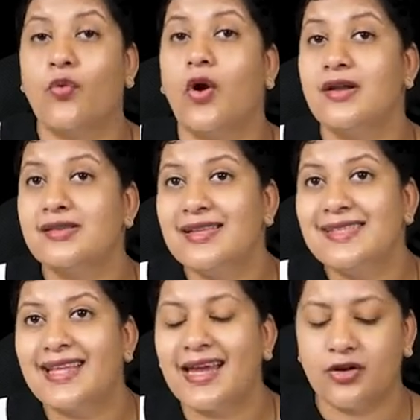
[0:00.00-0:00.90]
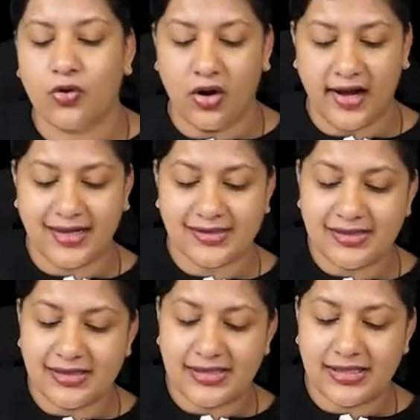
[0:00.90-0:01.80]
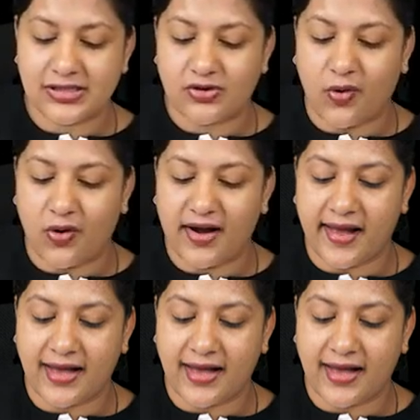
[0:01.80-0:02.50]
What is this sign called as? This is called